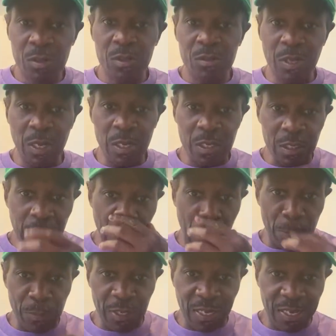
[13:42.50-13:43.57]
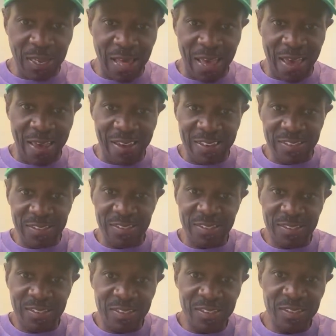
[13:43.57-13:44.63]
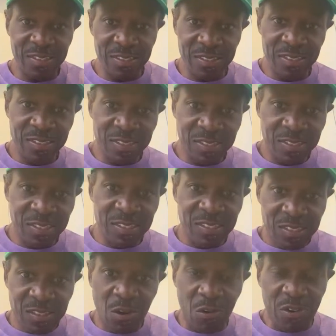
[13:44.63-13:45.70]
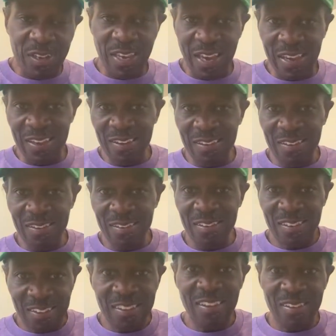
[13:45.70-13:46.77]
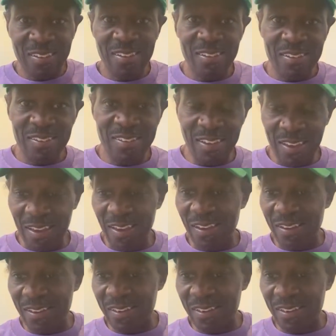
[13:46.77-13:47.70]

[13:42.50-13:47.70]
Tell her to come to class. Okay? Yeah.